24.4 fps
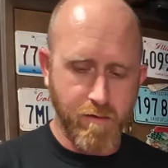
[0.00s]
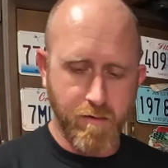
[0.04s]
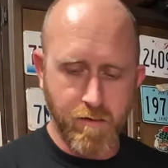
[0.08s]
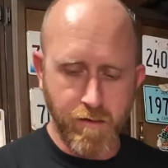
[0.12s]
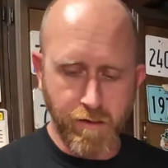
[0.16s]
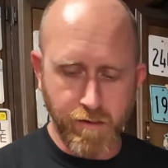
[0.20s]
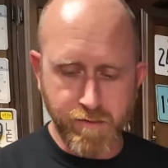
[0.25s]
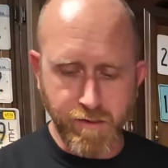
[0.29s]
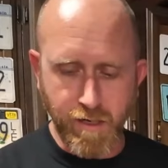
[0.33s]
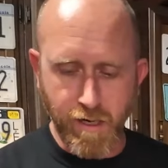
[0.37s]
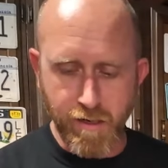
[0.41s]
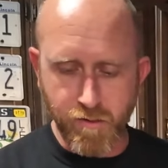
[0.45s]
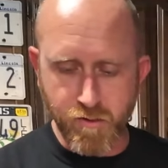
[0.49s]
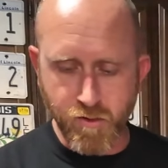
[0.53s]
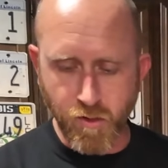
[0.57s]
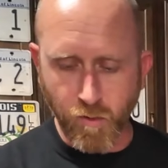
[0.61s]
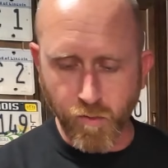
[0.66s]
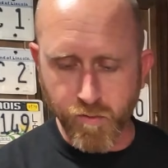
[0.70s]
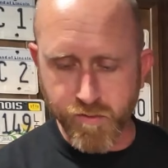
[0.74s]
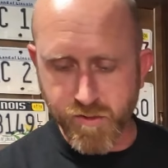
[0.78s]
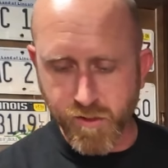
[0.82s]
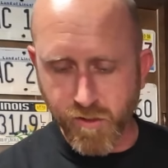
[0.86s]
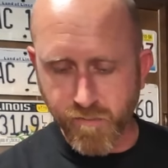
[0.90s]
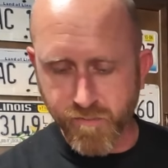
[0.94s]
it's got a
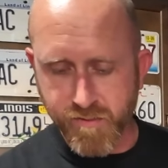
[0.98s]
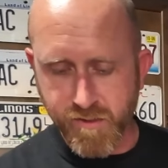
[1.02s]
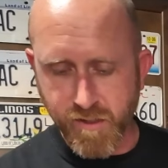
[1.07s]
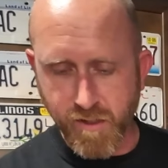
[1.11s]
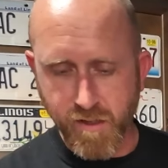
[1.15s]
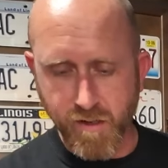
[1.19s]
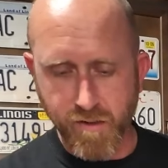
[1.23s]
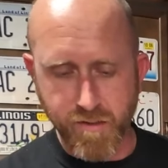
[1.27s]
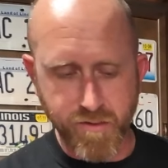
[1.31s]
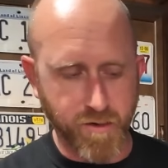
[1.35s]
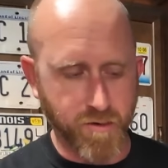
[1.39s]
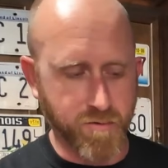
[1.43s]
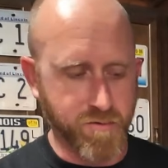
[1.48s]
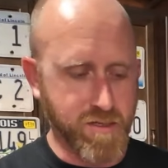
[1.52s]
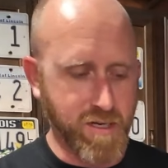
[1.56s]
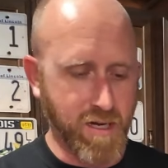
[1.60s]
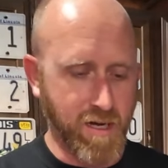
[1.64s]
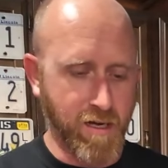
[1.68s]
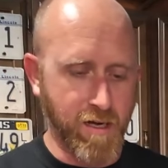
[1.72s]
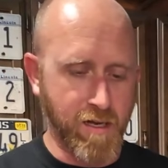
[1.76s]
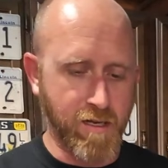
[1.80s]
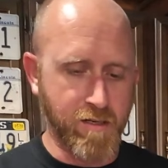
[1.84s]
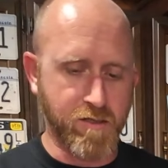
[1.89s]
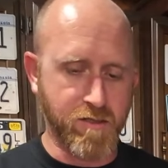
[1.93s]
total surface area of
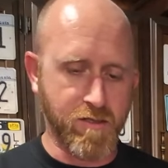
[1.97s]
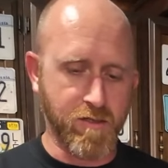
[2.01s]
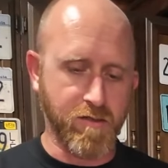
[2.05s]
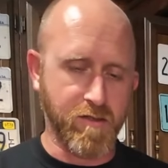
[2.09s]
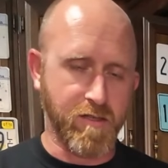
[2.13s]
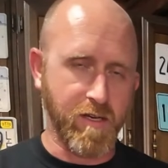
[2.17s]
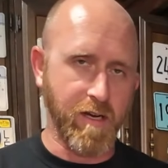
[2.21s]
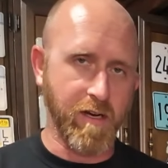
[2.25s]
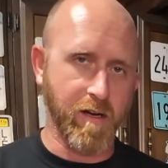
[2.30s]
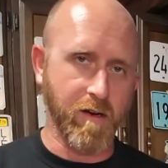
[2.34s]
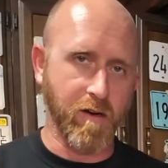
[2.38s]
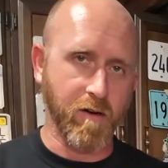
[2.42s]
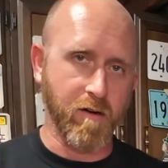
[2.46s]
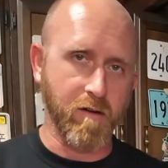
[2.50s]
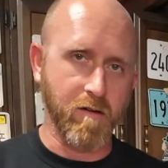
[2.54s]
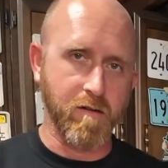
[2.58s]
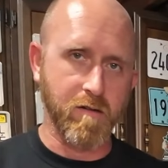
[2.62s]
13 inches here.